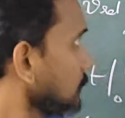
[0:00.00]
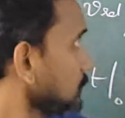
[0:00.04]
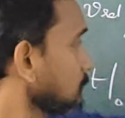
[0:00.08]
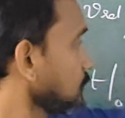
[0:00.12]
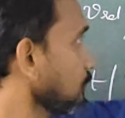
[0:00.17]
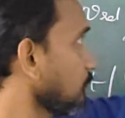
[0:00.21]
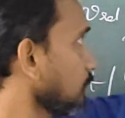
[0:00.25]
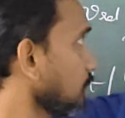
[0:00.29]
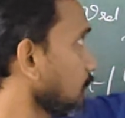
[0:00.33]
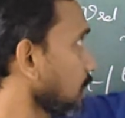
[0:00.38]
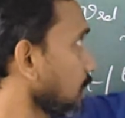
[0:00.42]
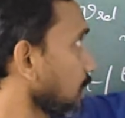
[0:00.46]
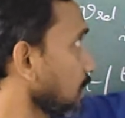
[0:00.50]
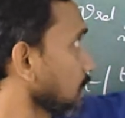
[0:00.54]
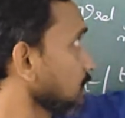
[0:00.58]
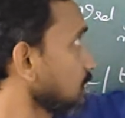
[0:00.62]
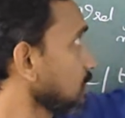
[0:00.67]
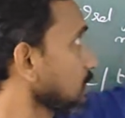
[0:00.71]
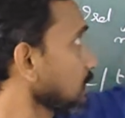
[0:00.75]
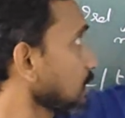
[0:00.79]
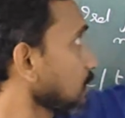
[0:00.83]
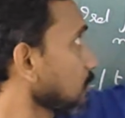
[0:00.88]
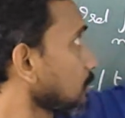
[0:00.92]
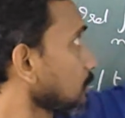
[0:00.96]
So when x
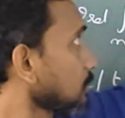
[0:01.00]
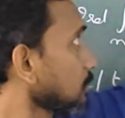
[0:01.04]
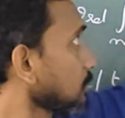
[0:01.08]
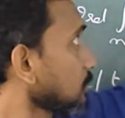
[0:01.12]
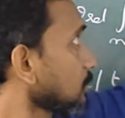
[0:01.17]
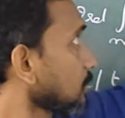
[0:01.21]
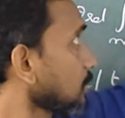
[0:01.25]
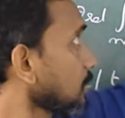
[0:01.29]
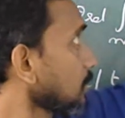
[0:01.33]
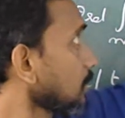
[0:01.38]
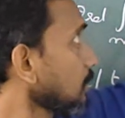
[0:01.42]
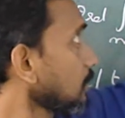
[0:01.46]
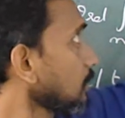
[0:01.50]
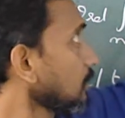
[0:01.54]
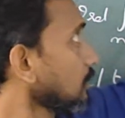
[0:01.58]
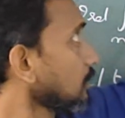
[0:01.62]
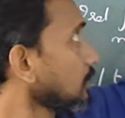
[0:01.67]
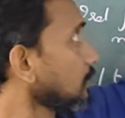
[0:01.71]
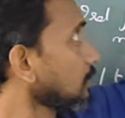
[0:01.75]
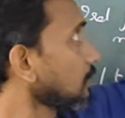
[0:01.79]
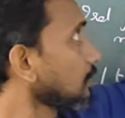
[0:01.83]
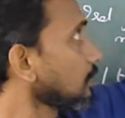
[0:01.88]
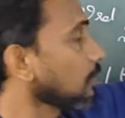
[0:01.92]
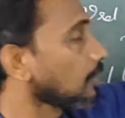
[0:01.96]
is equal to 10,
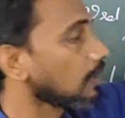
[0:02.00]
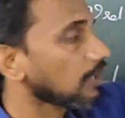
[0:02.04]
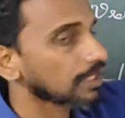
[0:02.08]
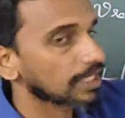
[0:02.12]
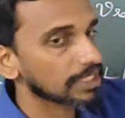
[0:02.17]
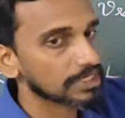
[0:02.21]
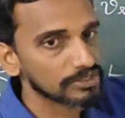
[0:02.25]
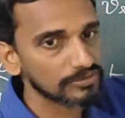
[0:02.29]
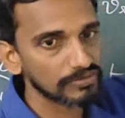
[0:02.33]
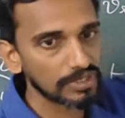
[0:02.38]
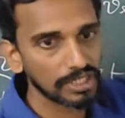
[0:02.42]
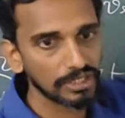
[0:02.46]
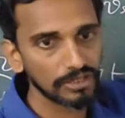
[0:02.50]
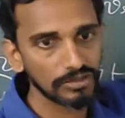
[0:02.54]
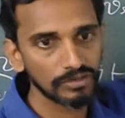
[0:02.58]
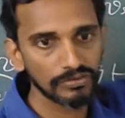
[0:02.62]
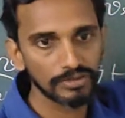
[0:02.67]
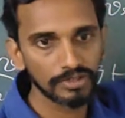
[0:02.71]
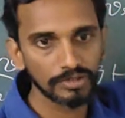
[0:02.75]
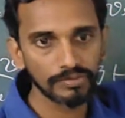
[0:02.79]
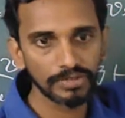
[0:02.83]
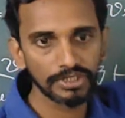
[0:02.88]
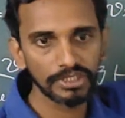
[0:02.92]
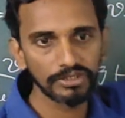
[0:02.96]
log x value
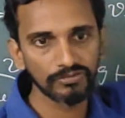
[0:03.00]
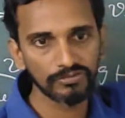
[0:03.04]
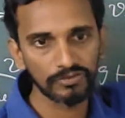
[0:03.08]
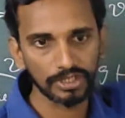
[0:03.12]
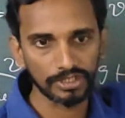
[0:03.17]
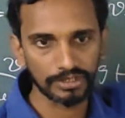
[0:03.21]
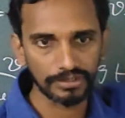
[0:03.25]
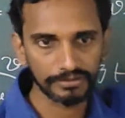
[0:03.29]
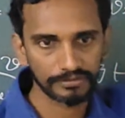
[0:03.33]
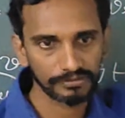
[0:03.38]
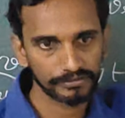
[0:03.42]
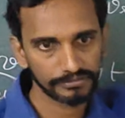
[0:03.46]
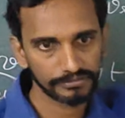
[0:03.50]
will be 1.